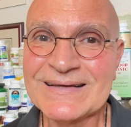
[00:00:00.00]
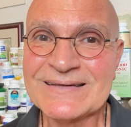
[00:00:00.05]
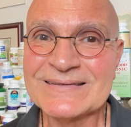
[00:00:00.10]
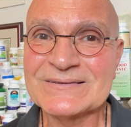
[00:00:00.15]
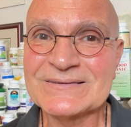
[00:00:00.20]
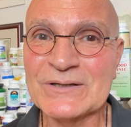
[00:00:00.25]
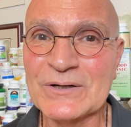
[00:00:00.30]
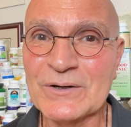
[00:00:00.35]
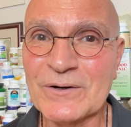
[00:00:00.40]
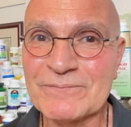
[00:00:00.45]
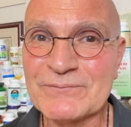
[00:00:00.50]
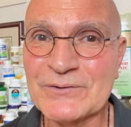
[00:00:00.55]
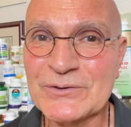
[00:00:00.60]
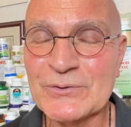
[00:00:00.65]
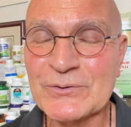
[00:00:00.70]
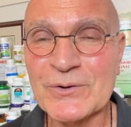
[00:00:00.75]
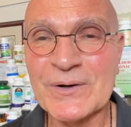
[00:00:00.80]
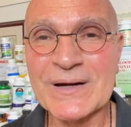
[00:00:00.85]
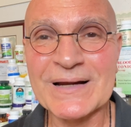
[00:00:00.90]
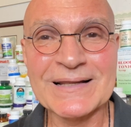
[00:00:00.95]
So if
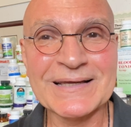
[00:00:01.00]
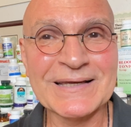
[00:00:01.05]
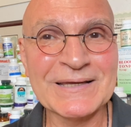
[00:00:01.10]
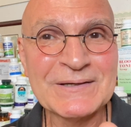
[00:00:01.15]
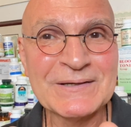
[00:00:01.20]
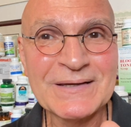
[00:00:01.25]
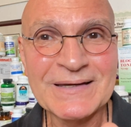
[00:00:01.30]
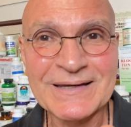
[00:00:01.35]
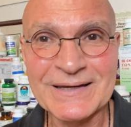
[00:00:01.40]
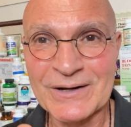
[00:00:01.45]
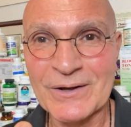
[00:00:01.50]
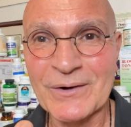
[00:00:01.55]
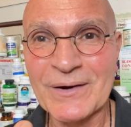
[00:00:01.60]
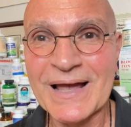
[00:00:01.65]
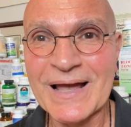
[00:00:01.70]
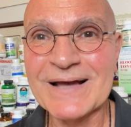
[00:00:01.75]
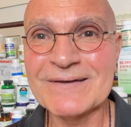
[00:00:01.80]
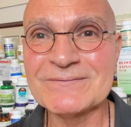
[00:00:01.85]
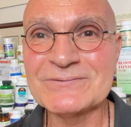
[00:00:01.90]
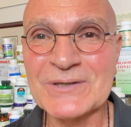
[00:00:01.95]
you really, you know,
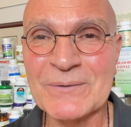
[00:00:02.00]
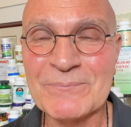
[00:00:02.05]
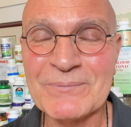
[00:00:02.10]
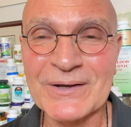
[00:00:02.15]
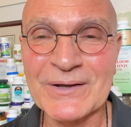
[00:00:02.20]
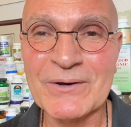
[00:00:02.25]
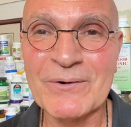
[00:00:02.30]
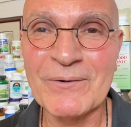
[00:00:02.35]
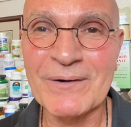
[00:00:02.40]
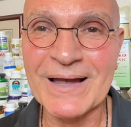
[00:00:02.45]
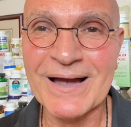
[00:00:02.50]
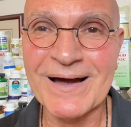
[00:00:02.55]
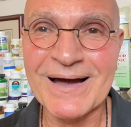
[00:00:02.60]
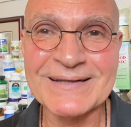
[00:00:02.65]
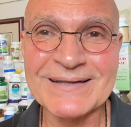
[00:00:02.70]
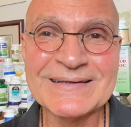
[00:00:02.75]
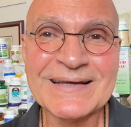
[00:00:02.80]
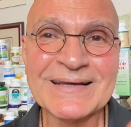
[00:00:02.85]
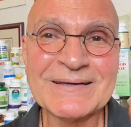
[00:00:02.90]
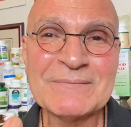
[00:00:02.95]
have something going
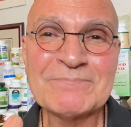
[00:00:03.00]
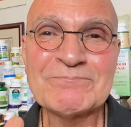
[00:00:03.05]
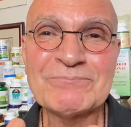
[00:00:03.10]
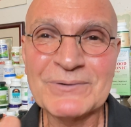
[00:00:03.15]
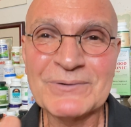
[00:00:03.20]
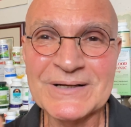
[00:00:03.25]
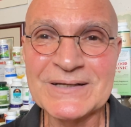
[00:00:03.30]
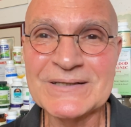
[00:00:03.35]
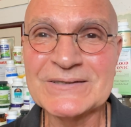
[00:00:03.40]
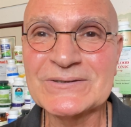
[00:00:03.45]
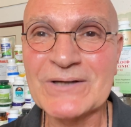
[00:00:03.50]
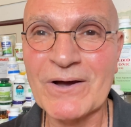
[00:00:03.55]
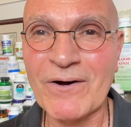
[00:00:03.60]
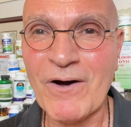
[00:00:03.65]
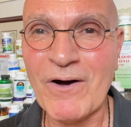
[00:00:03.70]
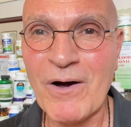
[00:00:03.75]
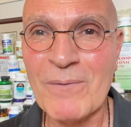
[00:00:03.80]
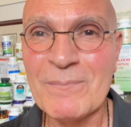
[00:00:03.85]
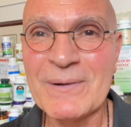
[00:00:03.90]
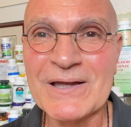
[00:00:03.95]
on, please
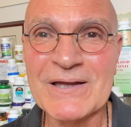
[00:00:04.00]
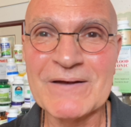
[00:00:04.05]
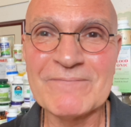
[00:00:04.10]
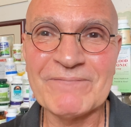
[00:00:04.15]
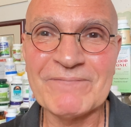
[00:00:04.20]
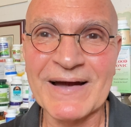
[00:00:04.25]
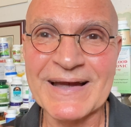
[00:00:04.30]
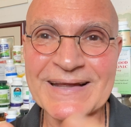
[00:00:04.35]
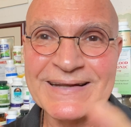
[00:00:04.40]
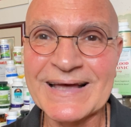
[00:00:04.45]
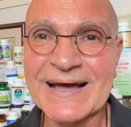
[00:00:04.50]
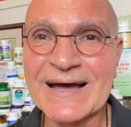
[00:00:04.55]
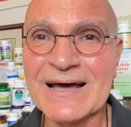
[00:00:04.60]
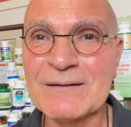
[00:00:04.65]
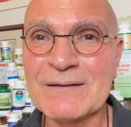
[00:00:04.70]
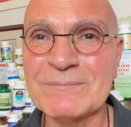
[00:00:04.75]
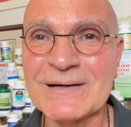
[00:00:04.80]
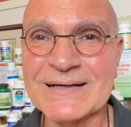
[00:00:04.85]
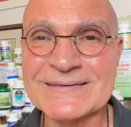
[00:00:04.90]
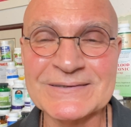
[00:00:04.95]
call me and find out
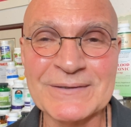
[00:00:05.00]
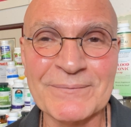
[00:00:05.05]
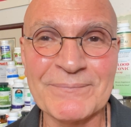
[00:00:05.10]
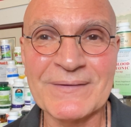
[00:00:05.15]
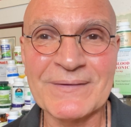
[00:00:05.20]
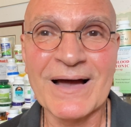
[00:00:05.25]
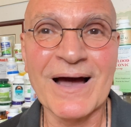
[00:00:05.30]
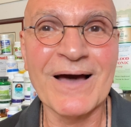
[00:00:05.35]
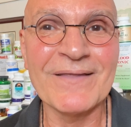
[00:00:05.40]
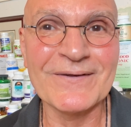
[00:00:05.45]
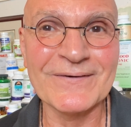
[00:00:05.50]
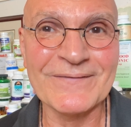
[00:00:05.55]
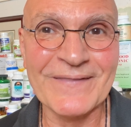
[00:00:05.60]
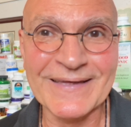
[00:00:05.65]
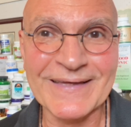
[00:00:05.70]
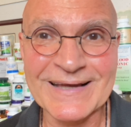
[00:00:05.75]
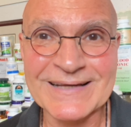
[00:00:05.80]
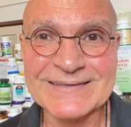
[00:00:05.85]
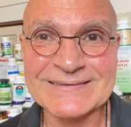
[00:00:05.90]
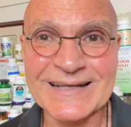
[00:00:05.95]
about some other
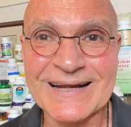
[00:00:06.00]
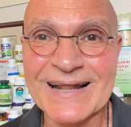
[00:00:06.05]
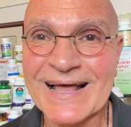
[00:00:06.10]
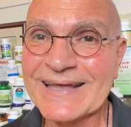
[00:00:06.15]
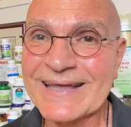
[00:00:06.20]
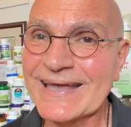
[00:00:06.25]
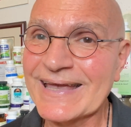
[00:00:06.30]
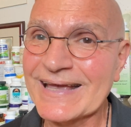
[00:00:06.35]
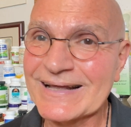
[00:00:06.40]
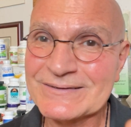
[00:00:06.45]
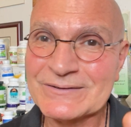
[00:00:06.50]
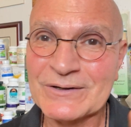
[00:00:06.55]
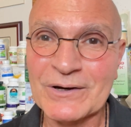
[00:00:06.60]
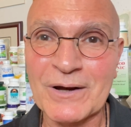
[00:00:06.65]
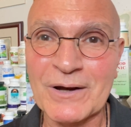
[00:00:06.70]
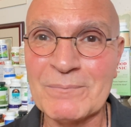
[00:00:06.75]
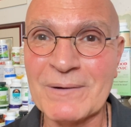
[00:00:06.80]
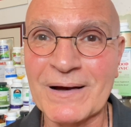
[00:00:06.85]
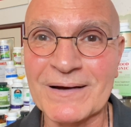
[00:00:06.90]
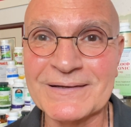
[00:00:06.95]
things that I can't talk
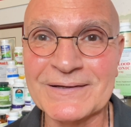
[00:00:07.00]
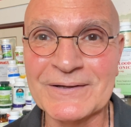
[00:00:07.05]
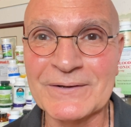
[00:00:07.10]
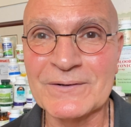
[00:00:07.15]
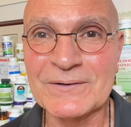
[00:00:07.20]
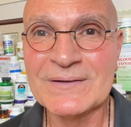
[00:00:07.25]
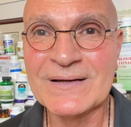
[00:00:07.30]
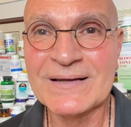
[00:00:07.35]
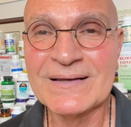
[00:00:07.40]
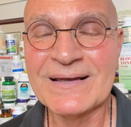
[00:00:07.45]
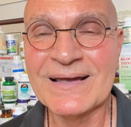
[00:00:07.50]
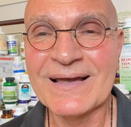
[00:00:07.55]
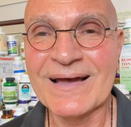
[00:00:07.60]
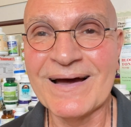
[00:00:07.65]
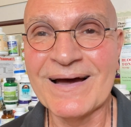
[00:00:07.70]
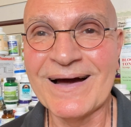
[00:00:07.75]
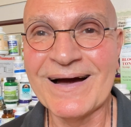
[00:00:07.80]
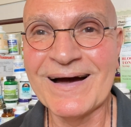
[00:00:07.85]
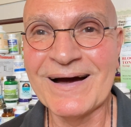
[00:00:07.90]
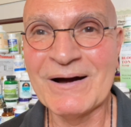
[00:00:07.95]
about here,
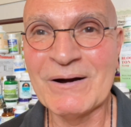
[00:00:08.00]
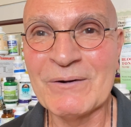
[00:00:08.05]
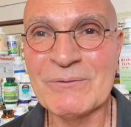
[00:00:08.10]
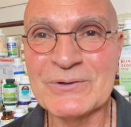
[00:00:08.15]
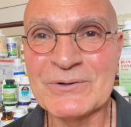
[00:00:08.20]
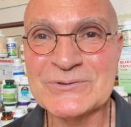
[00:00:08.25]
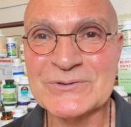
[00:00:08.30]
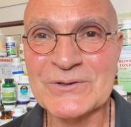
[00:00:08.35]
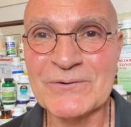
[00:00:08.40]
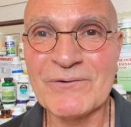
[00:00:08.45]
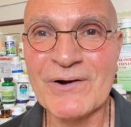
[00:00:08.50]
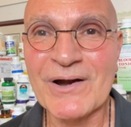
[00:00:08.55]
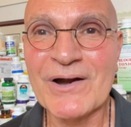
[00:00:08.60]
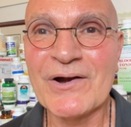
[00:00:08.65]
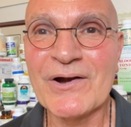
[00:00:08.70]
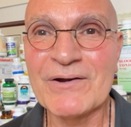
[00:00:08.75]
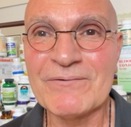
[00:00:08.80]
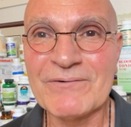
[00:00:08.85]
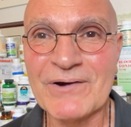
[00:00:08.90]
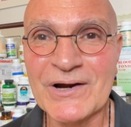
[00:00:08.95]
uh, which are
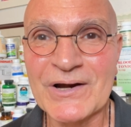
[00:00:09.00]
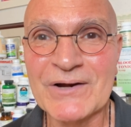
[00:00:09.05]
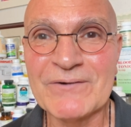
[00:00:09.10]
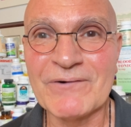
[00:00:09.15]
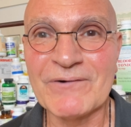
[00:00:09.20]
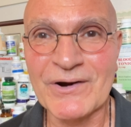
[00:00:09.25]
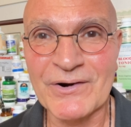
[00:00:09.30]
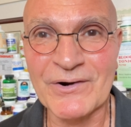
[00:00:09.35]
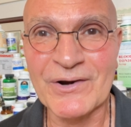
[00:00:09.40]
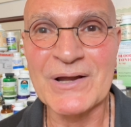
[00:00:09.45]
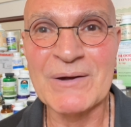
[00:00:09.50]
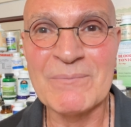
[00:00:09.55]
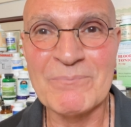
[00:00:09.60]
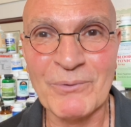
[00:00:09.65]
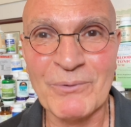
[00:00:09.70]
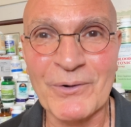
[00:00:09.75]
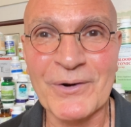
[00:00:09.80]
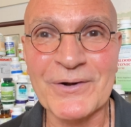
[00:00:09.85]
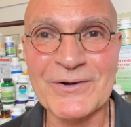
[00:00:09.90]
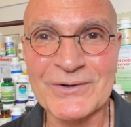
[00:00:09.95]
very, very, very
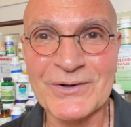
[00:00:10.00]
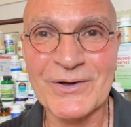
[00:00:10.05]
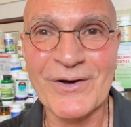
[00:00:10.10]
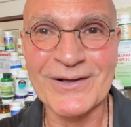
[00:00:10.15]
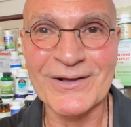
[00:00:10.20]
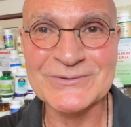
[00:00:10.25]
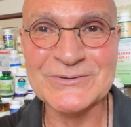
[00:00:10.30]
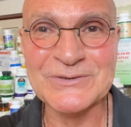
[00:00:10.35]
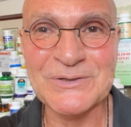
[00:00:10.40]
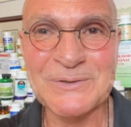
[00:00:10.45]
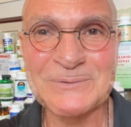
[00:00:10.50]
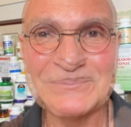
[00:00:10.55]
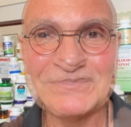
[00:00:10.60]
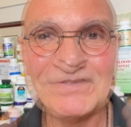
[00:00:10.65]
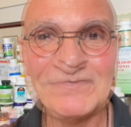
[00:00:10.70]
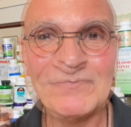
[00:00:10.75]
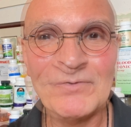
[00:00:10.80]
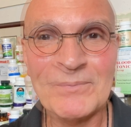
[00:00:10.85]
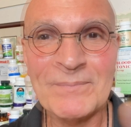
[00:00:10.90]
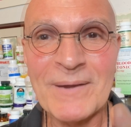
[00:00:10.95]
important also.
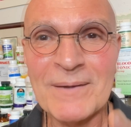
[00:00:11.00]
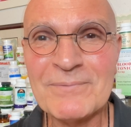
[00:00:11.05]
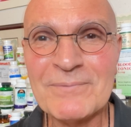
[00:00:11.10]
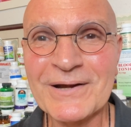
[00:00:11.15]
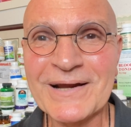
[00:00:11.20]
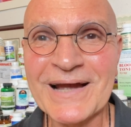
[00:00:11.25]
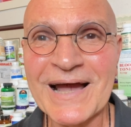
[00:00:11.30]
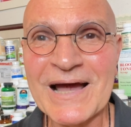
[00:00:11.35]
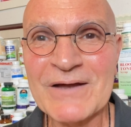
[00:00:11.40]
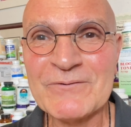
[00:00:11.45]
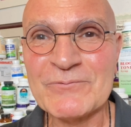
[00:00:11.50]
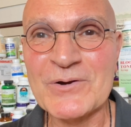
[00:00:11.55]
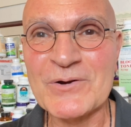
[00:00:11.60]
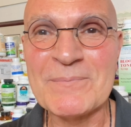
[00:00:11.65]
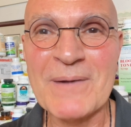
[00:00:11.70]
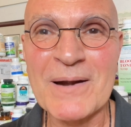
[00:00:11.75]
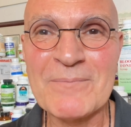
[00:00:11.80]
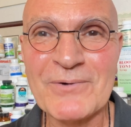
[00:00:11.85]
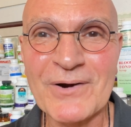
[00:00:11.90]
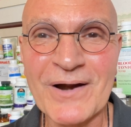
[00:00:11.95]
Remember God,
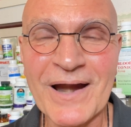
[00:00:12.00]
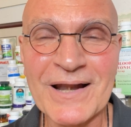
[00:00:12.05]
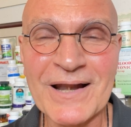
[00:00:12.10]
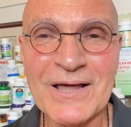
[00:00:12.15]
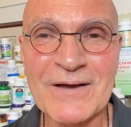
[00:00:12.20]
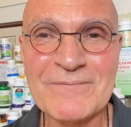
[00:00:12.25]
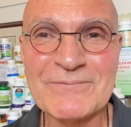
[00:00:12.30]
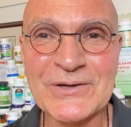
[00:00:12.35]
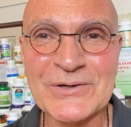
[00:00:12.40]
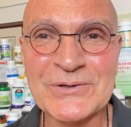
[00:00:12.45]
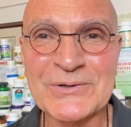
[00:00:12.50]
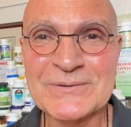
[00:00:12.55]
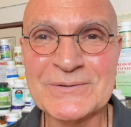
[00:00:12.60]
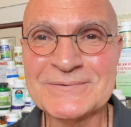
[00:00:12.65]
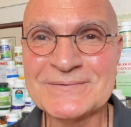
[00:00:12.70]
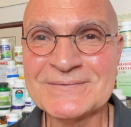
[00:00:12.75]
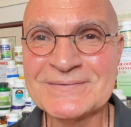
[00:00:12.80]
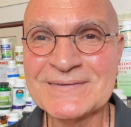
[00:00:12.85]
remember I love you.